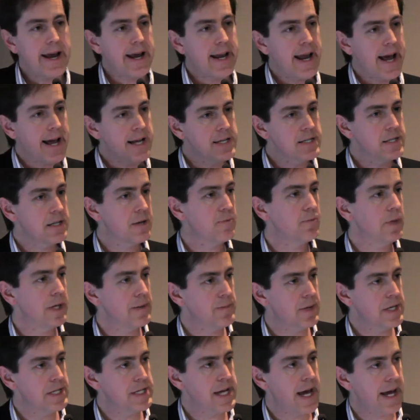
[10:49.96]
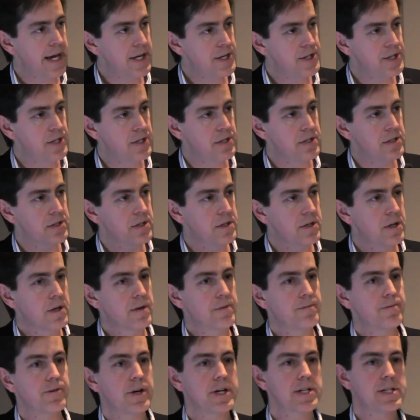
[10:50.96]
It has some
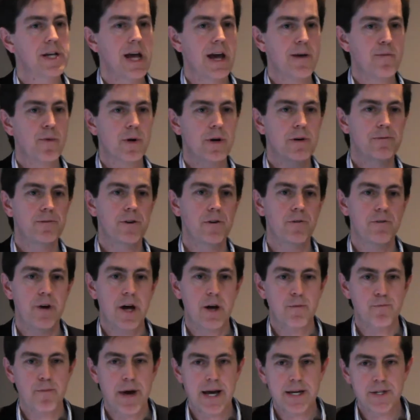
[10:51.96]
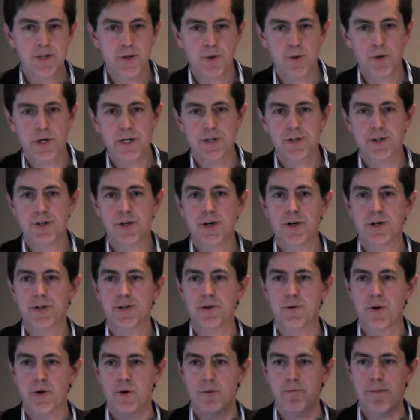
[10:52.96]
limitations. For example, if you've had mastoid
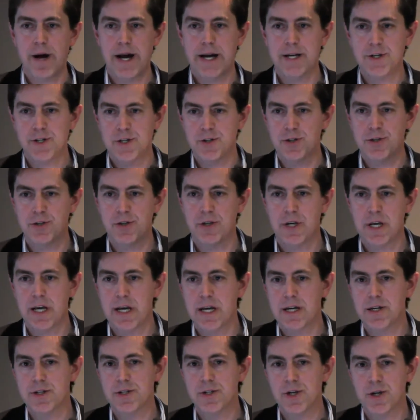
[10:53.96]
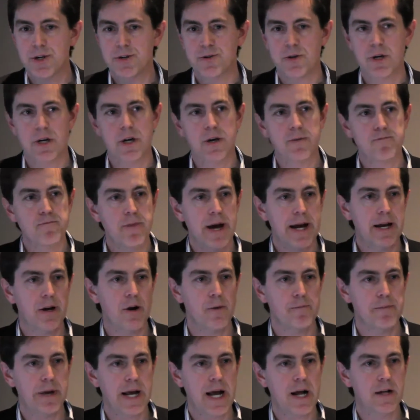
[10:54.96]
surgery or major ear surgery, you
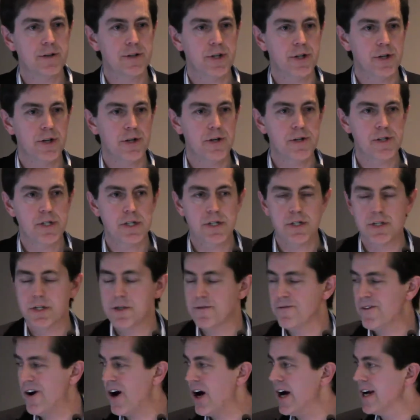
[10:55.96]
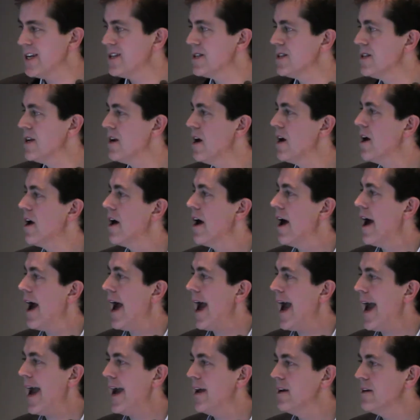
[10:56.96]
may not be able to use this device.
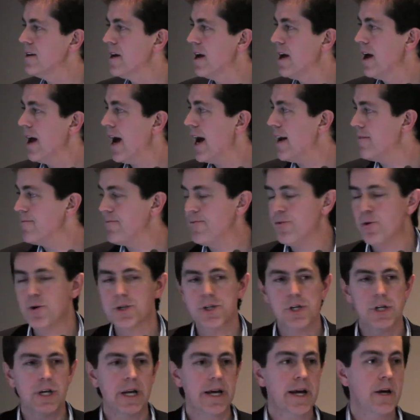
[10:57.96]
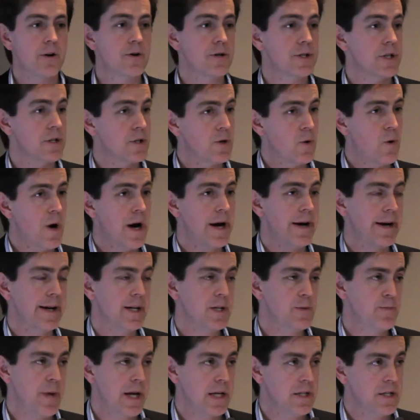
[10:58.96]
And unfortunately, because it's
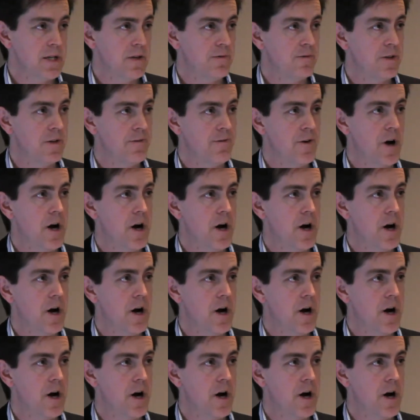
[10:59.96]
quite an expensive